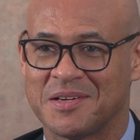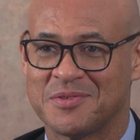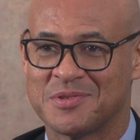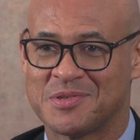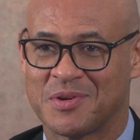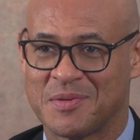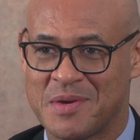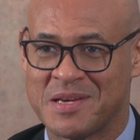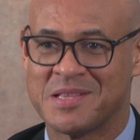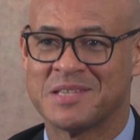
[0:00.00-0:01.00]
Do you see what I
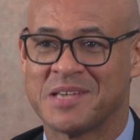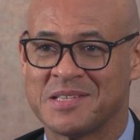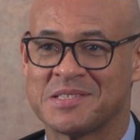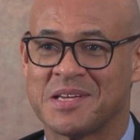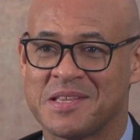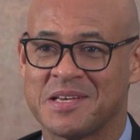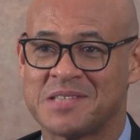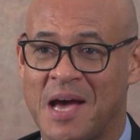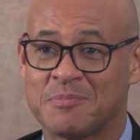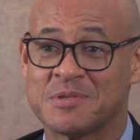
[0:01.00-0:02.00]
mean? In the sense that
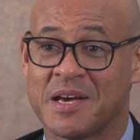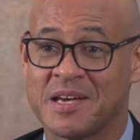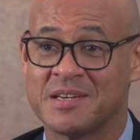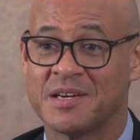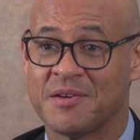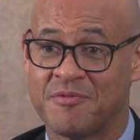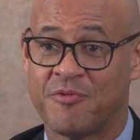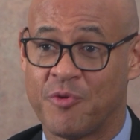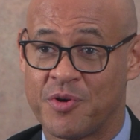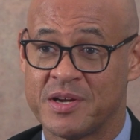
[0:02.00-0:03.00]
there's upside
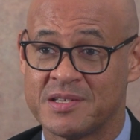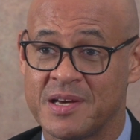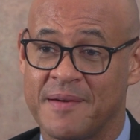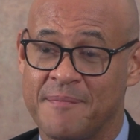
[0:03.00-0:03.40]
for it.